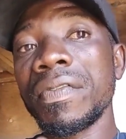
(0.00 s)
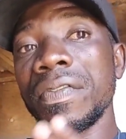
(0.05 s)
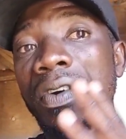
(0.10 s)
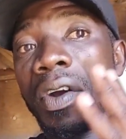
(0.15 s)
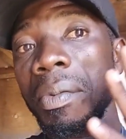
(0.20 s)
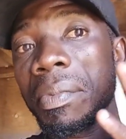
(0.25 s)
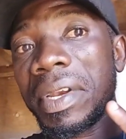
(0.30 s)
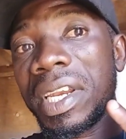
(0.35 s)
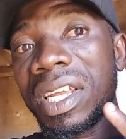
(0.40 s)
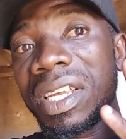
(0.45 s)

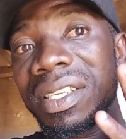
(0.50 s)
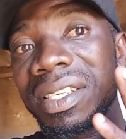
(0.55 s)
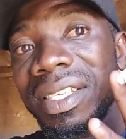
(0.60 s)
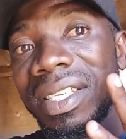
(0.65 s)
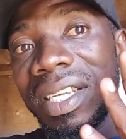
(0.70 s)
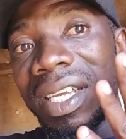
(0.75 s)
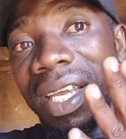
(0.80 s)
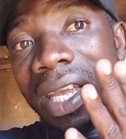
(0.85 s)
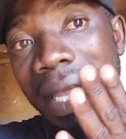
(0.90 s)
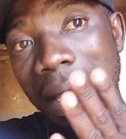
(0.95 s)
from
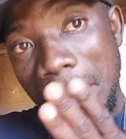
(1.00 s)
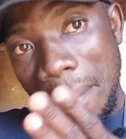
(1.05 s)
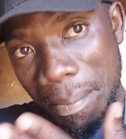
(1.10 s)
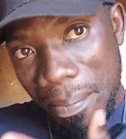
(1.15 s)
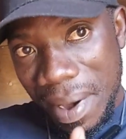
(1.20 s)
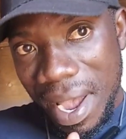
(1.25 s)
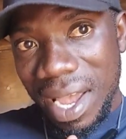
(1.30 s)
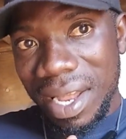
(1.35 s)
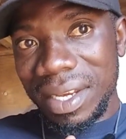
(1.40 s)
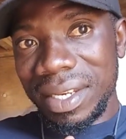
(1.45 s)
these
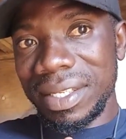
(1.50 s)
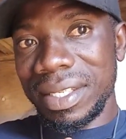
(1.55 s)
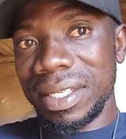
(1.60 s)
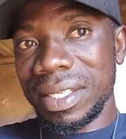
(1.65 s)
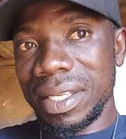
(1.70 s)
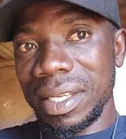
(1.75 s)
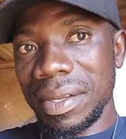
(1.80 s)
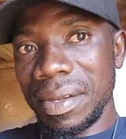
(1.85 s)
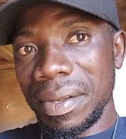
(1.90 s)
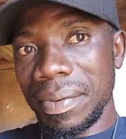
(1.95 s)

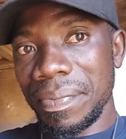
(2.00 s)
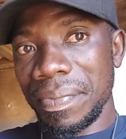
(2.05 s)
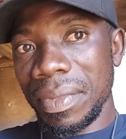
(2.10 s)
birds.